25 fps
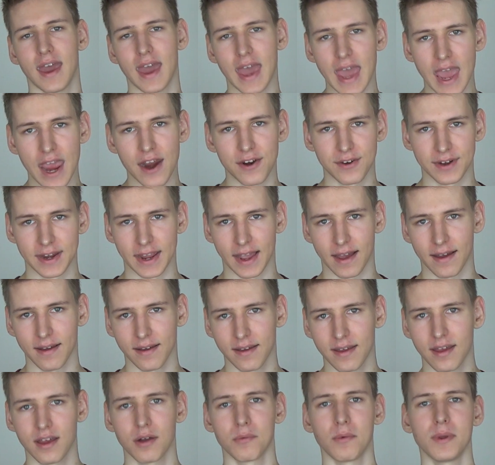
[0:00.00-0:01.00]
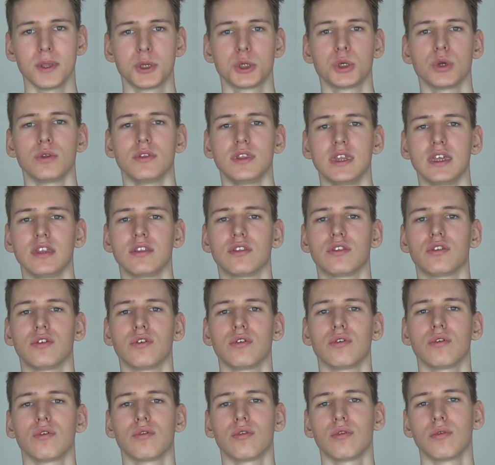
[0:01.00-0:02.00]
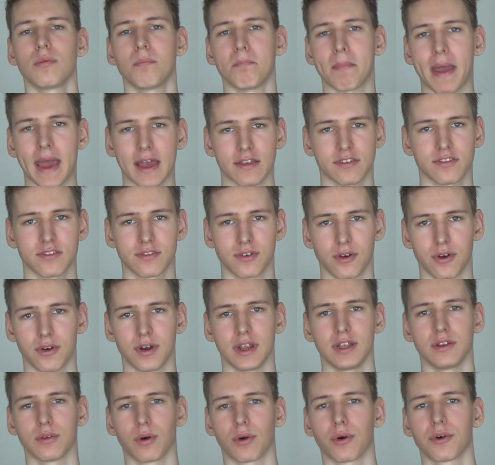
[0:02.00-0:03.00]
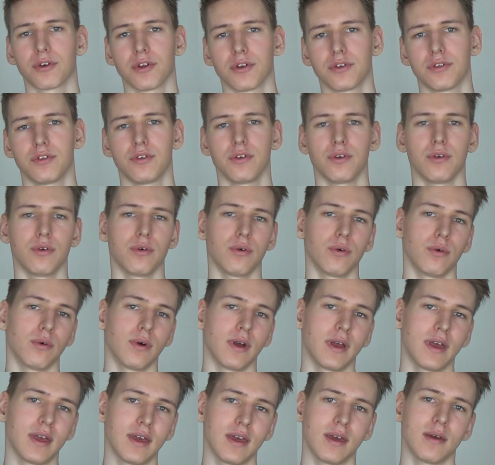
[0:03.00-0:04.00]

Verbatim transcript: area which you need to master in order to